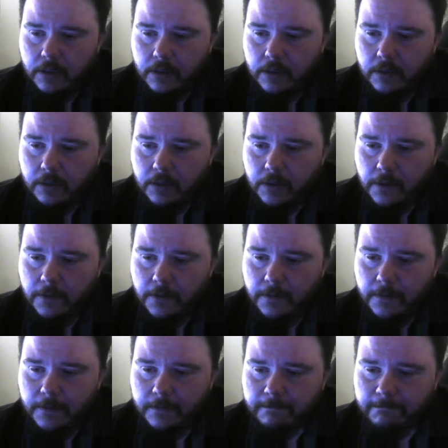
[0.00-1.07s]
You
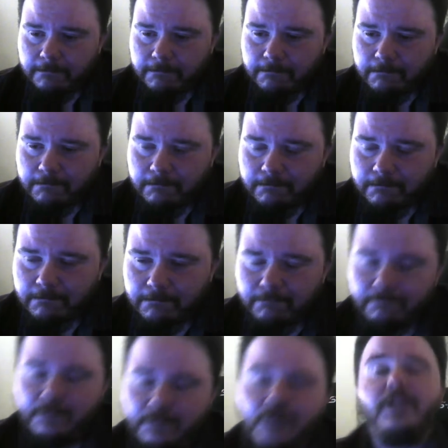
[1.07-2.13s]
know,
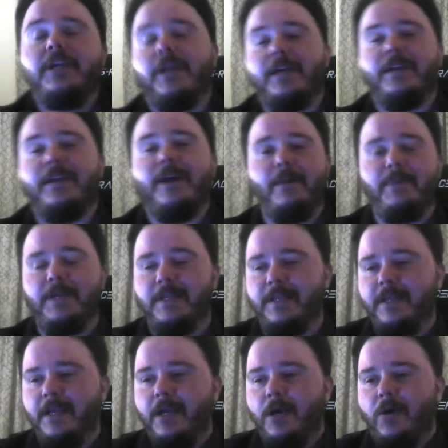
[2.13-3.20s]
you can. I
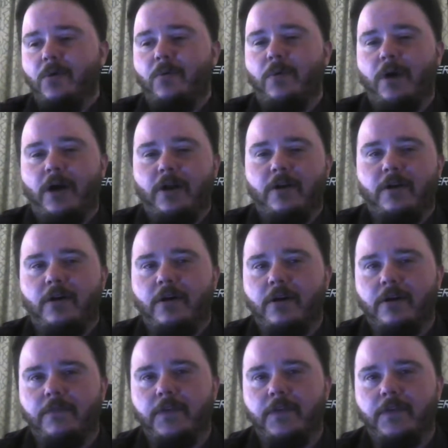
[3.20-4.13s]
mean, on our on our